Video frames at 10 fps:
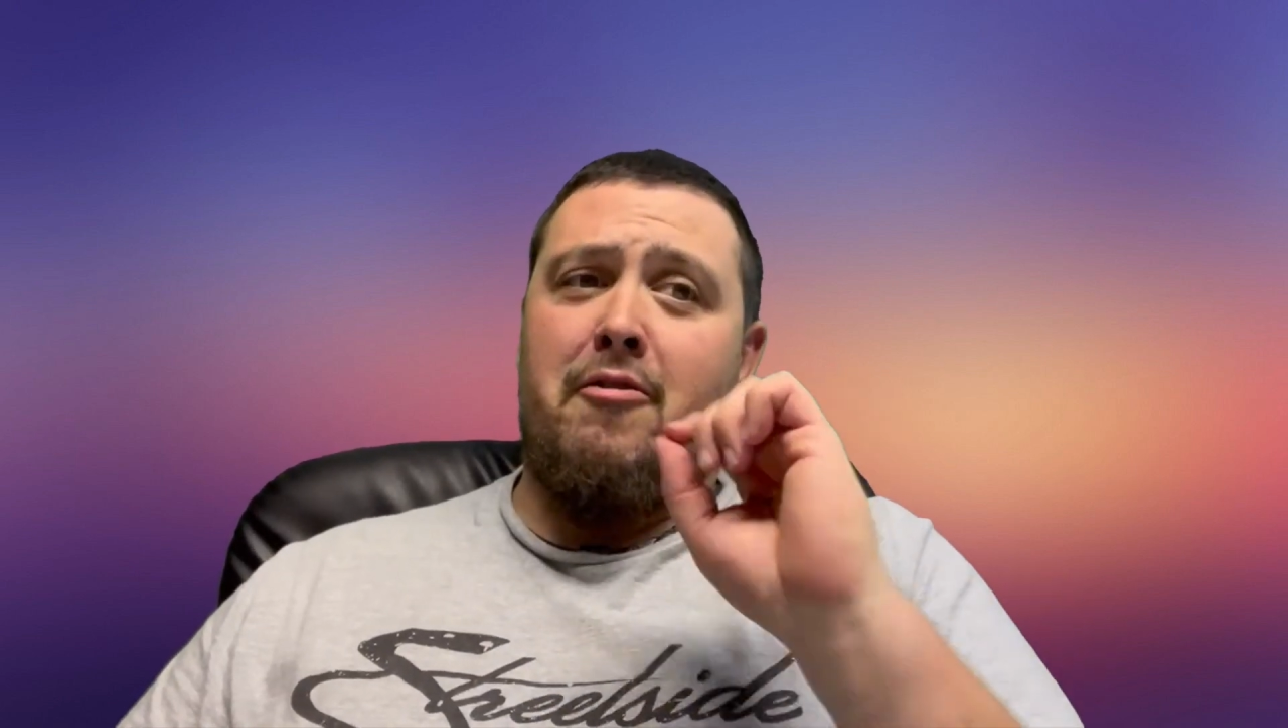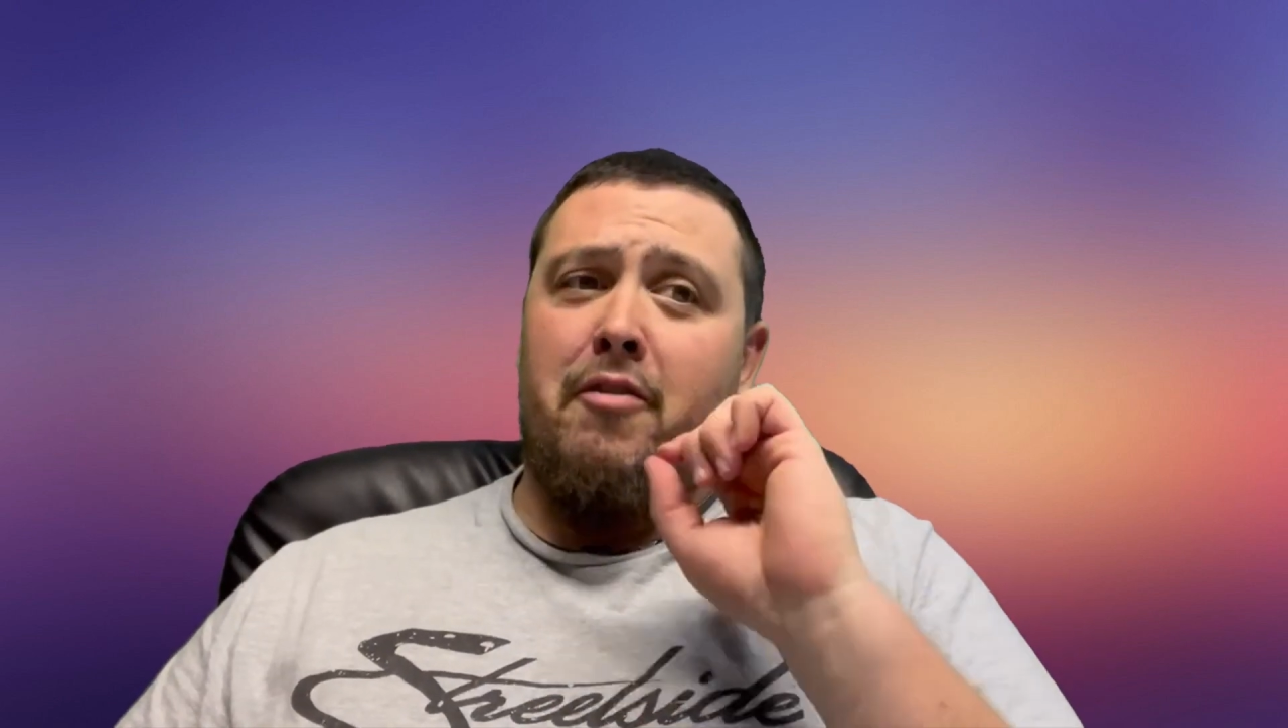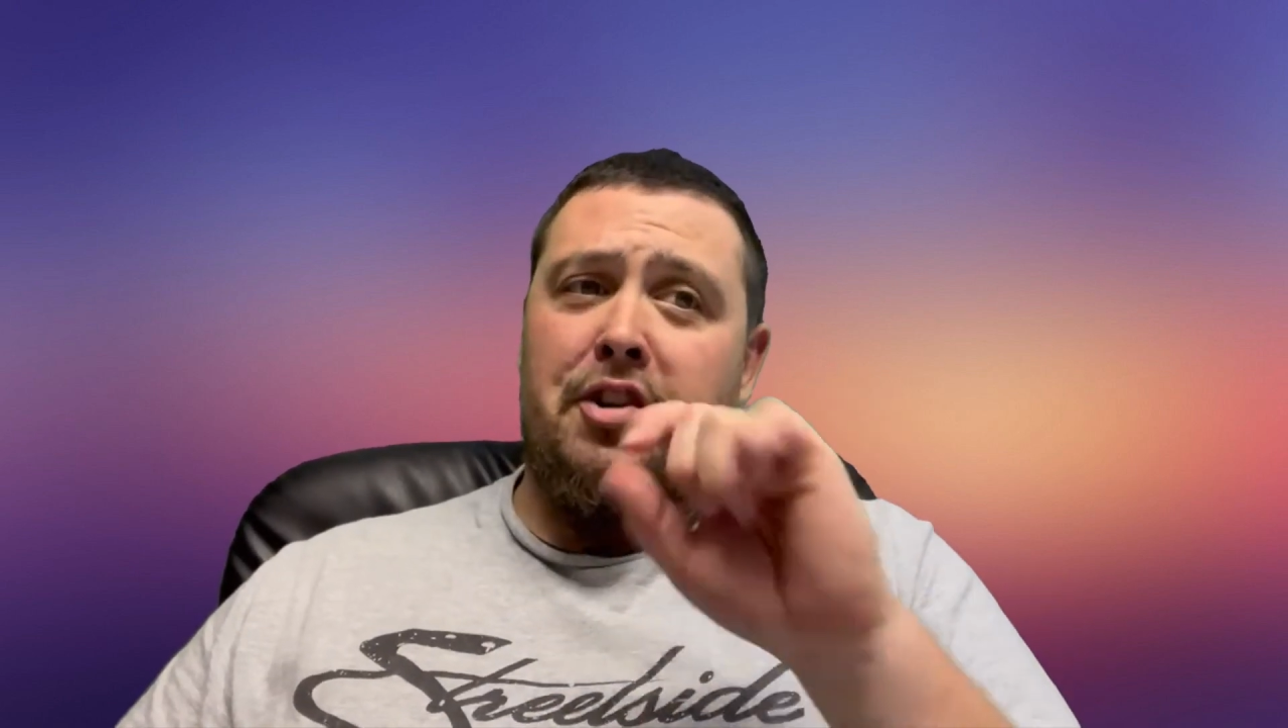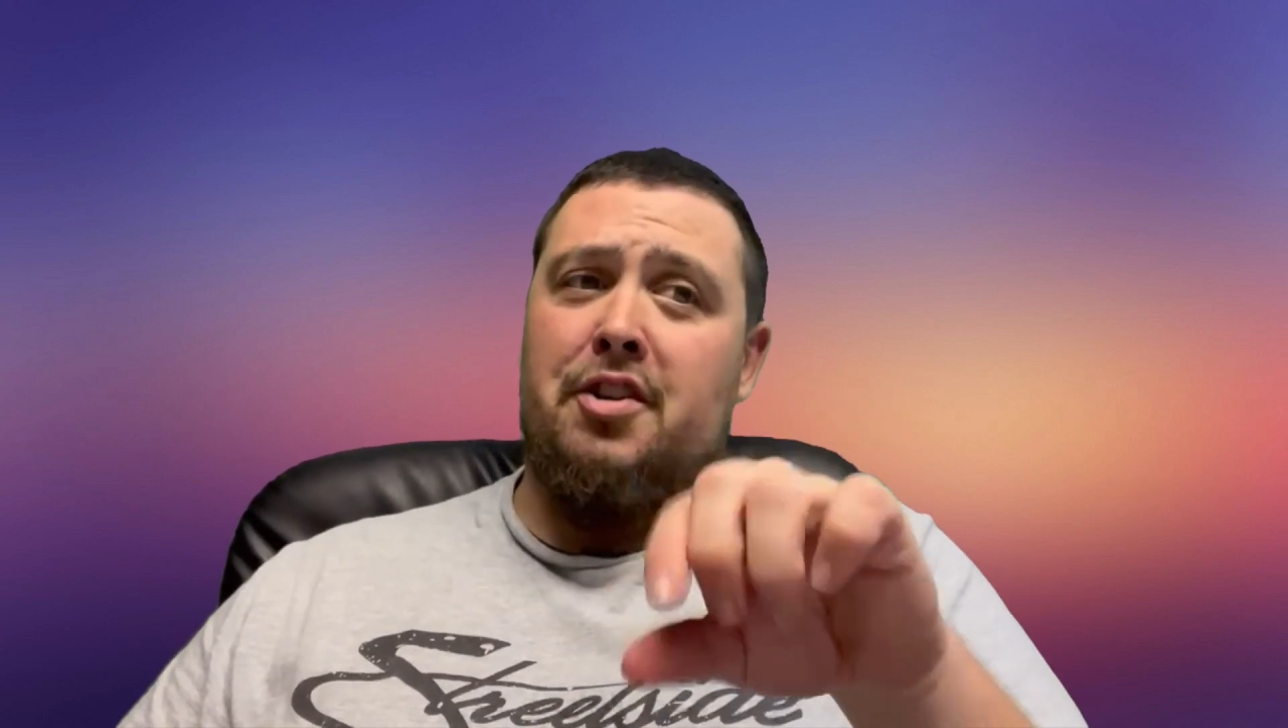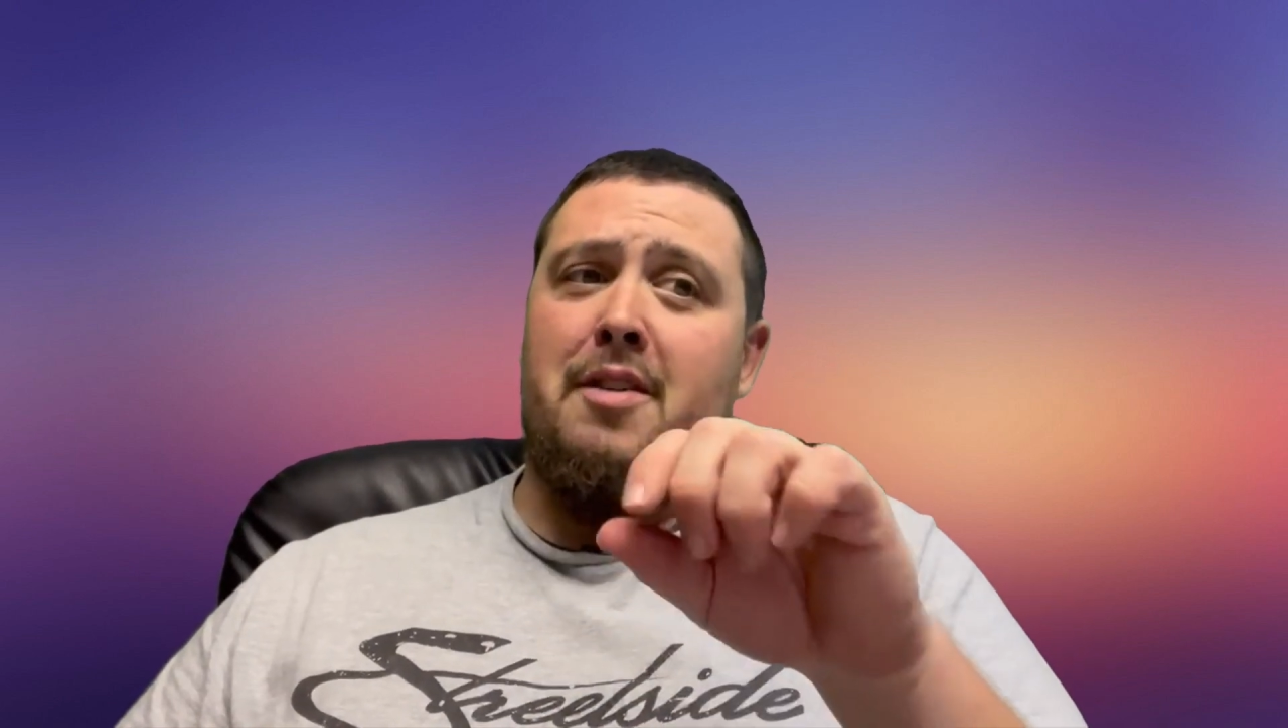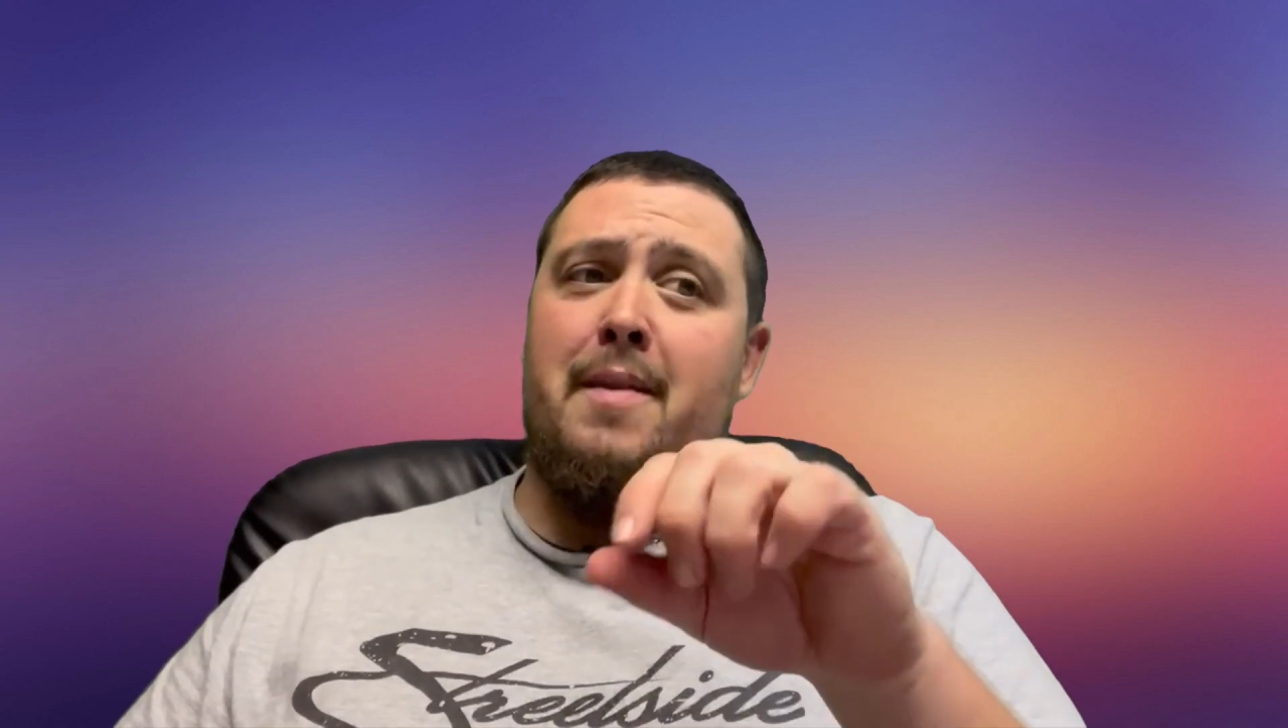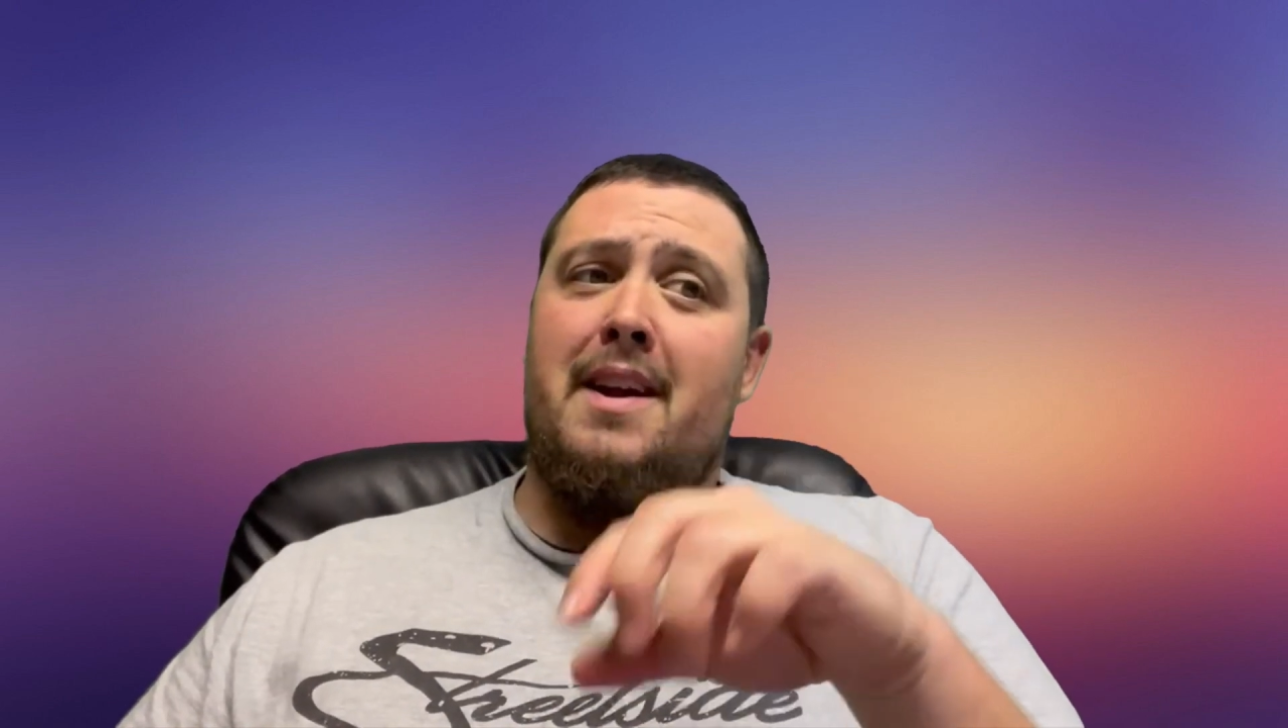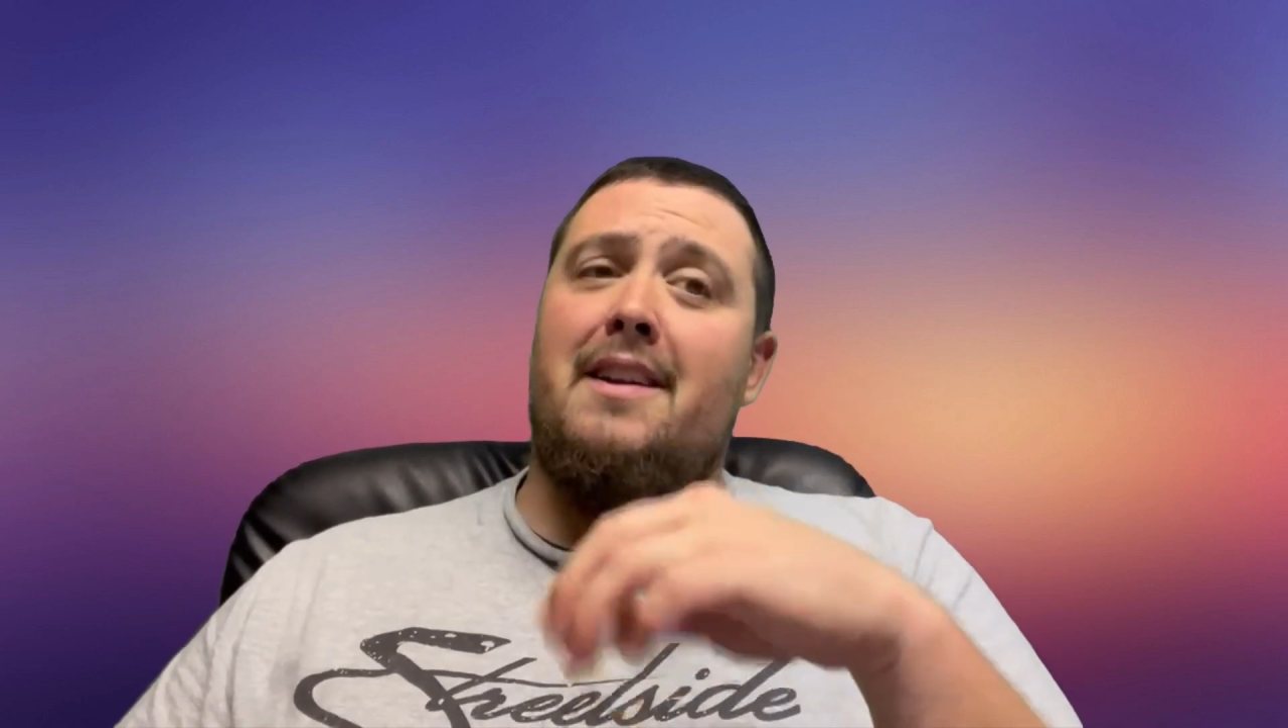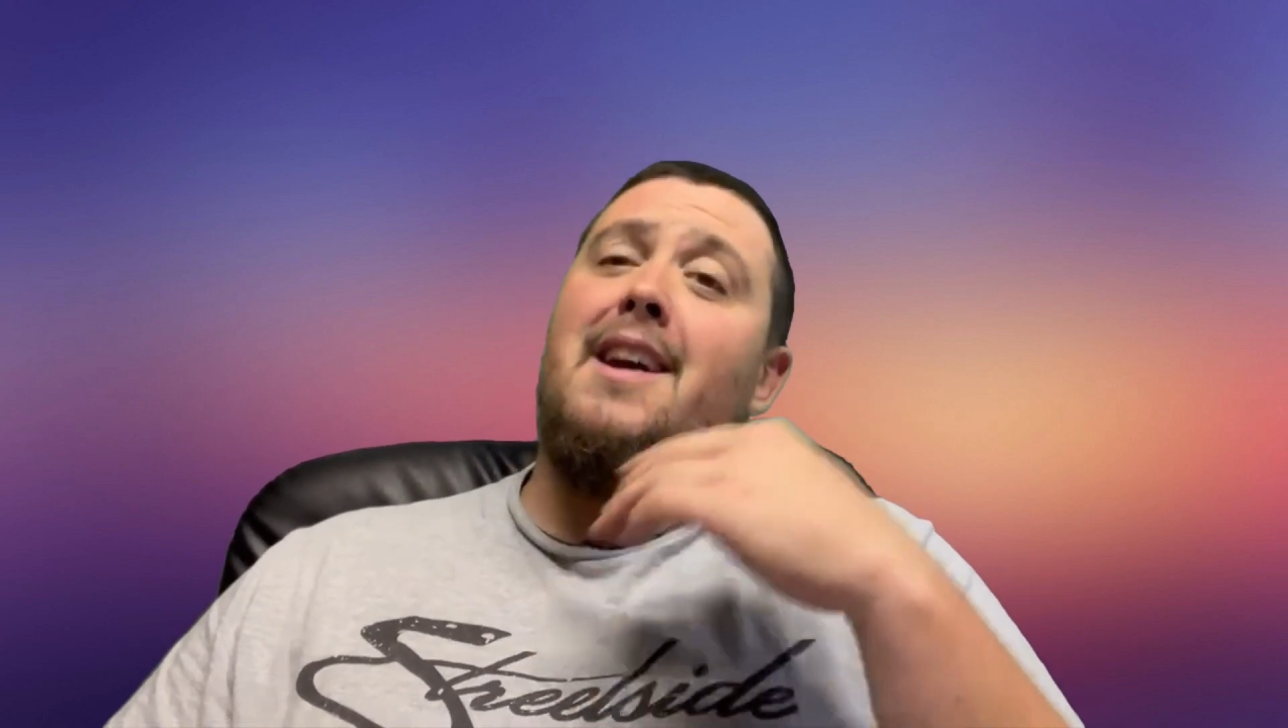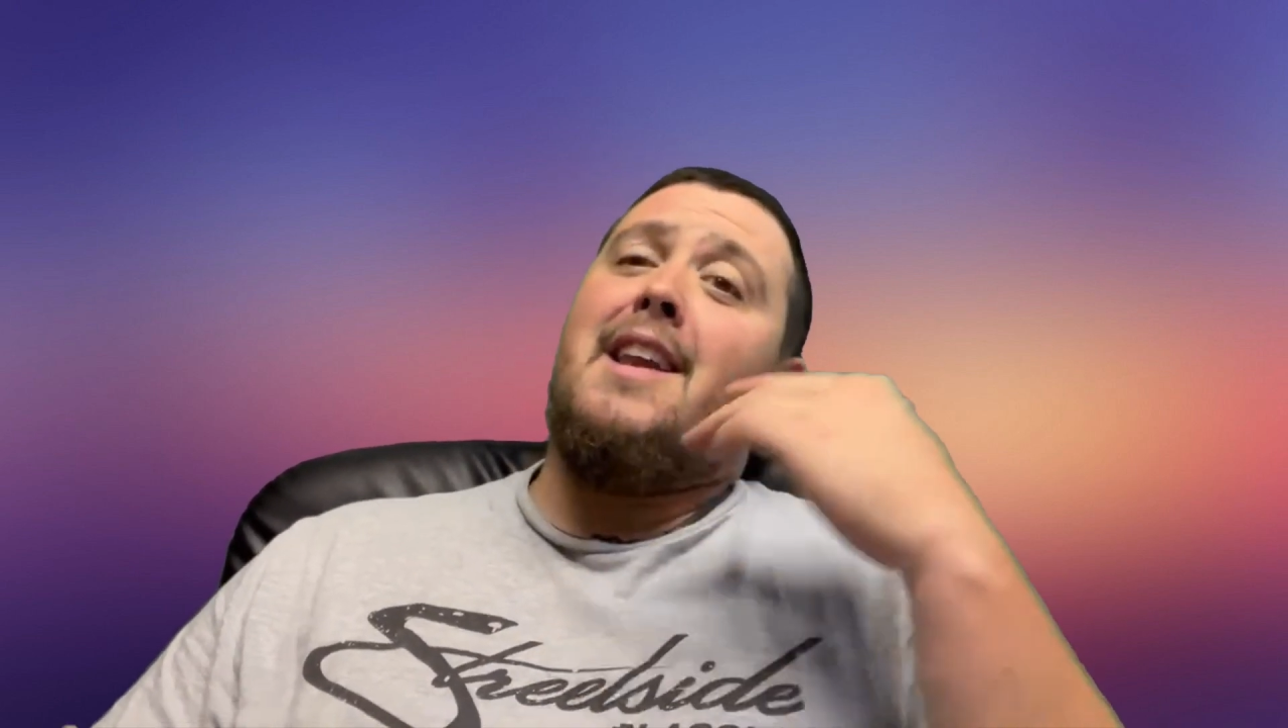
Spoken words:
originally made.